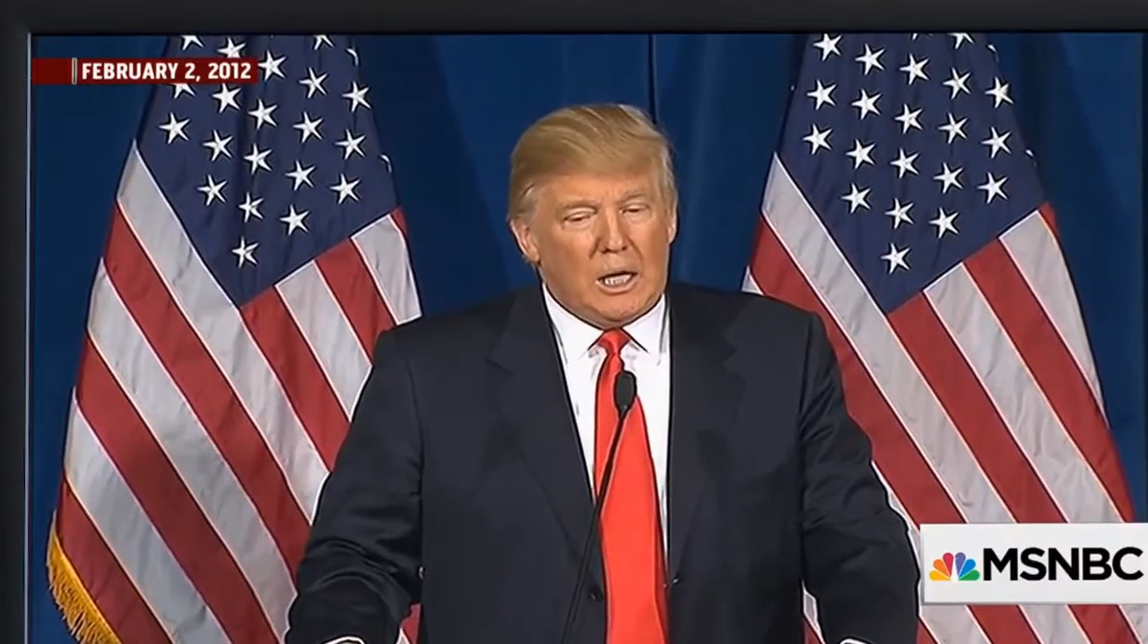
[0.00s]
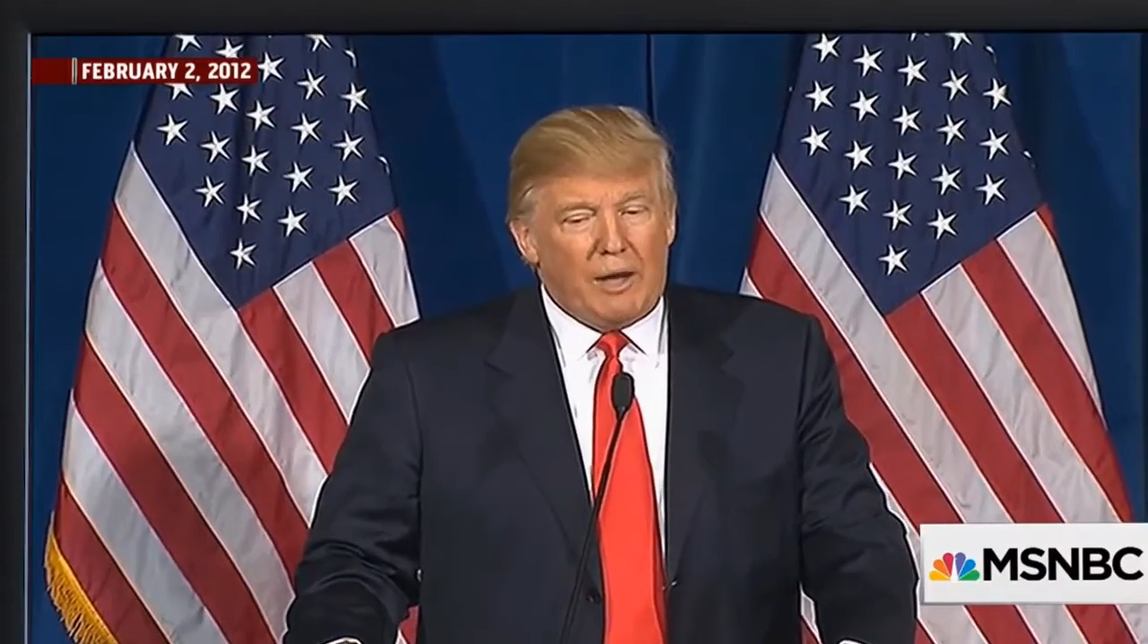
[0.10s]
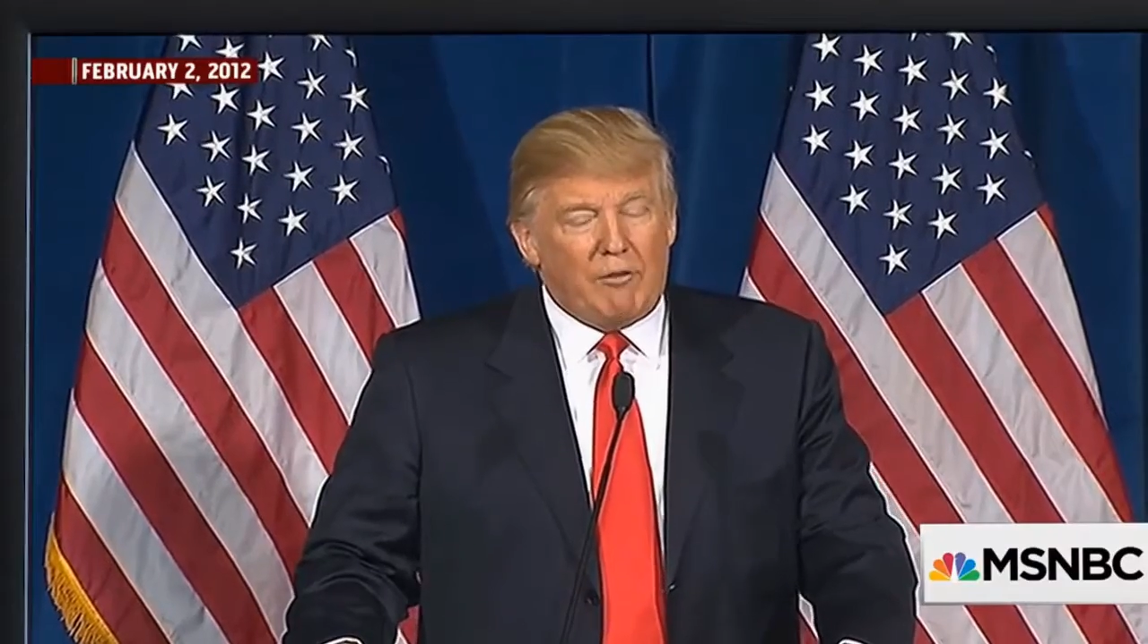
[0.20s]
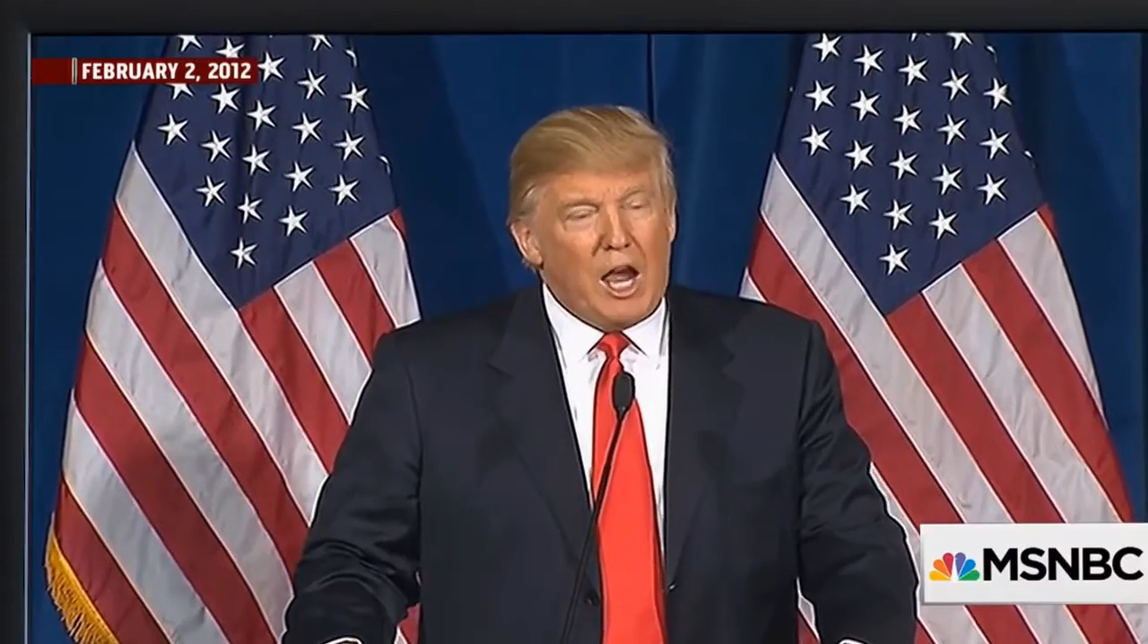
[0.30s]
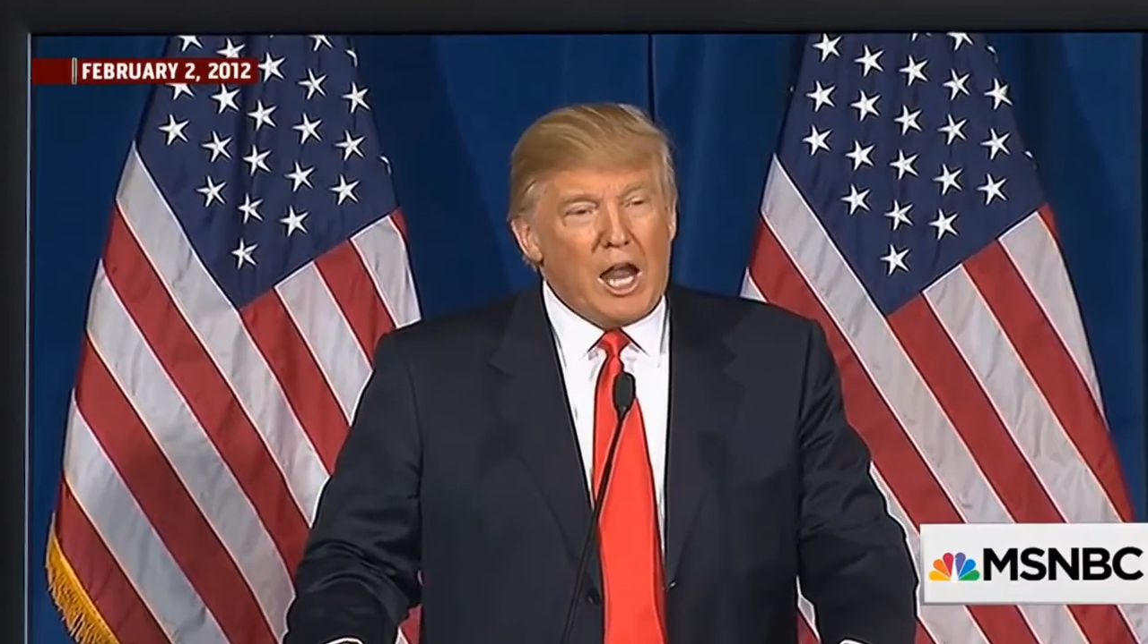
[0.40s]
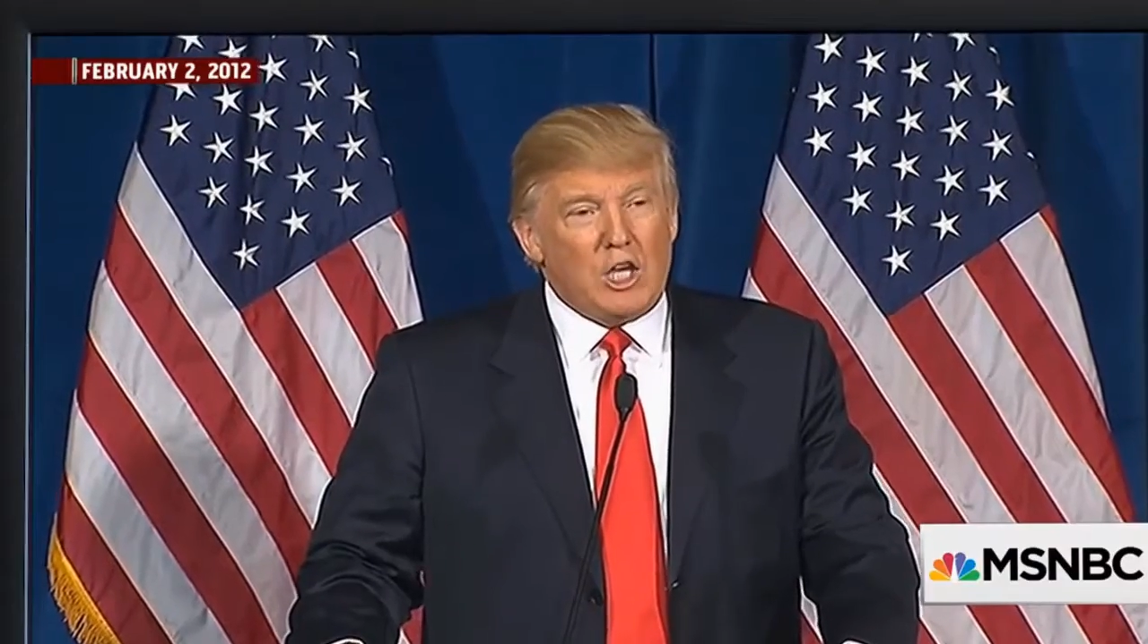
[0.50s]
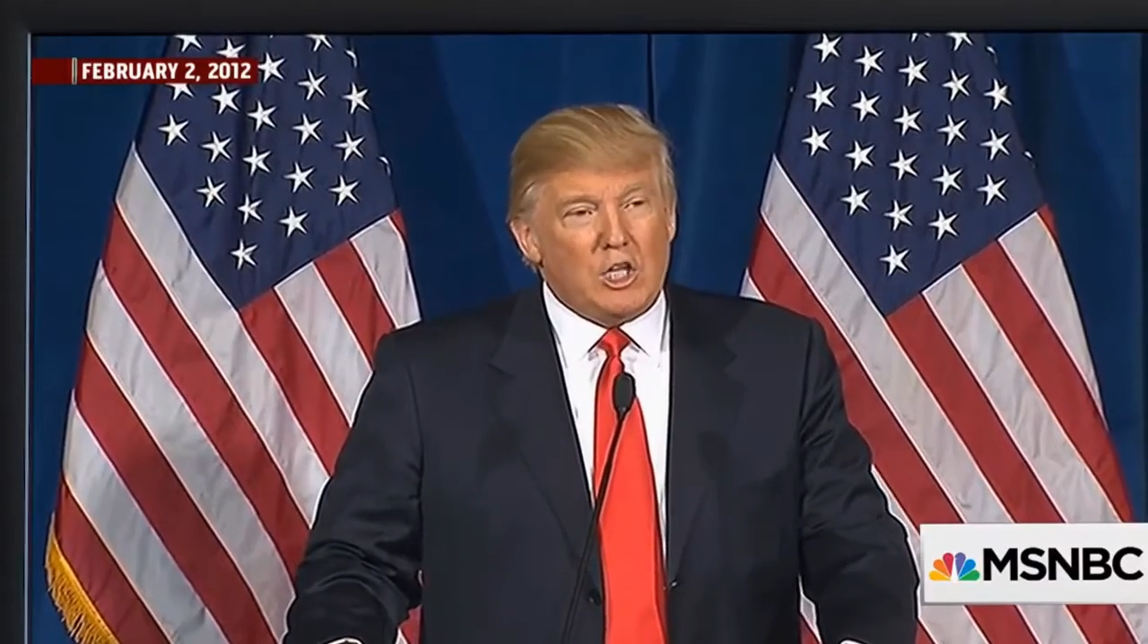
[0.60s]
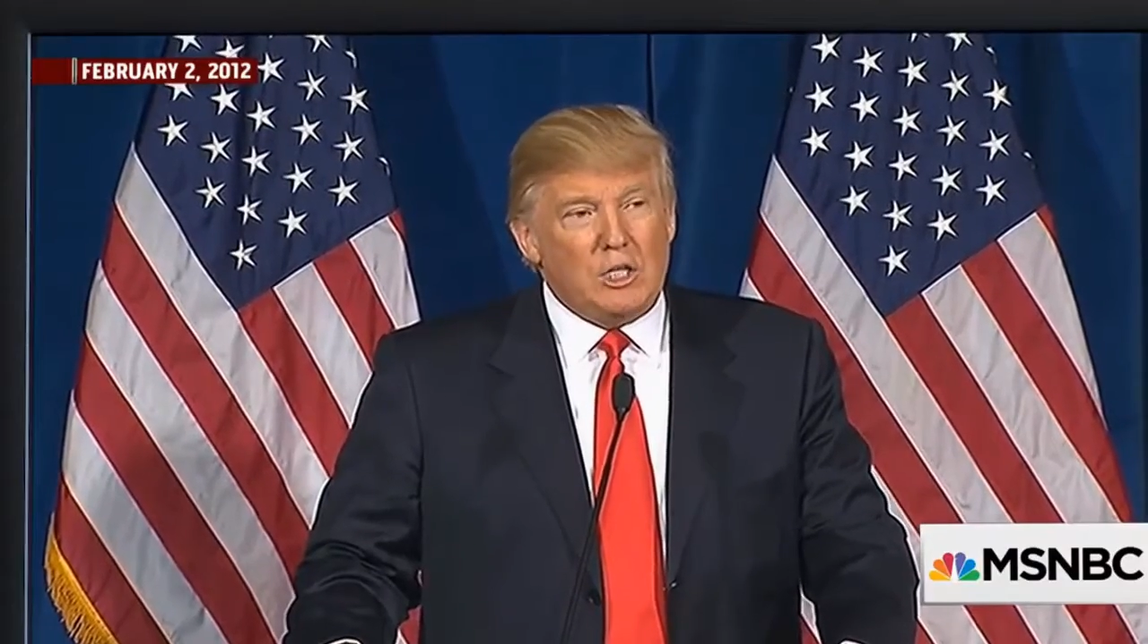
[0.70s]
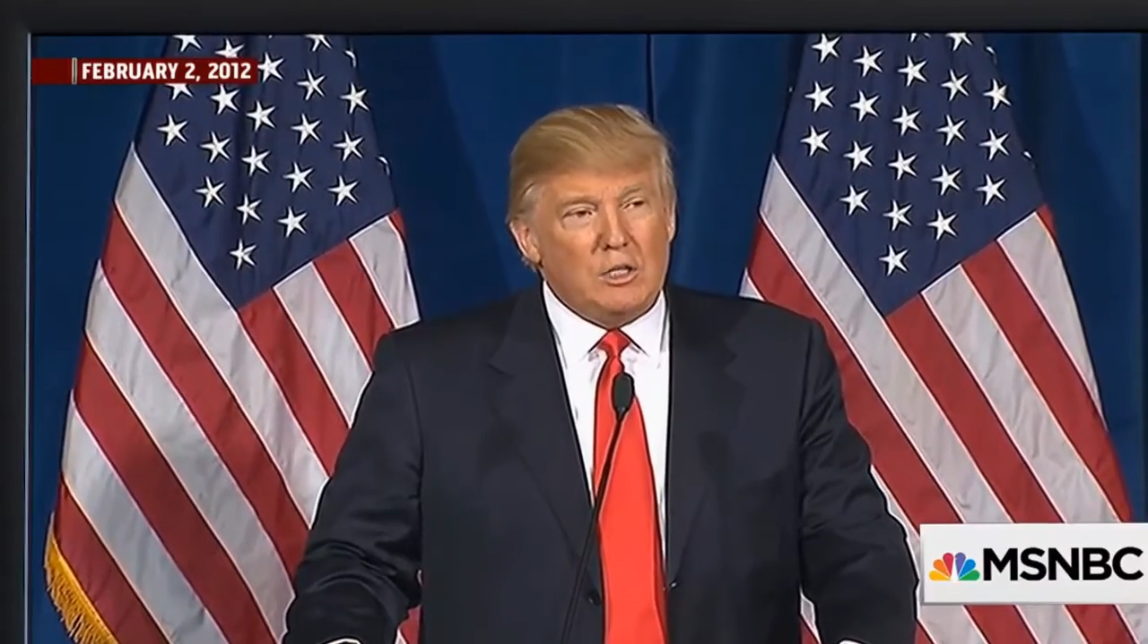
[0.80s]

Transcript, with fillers: I've gotten...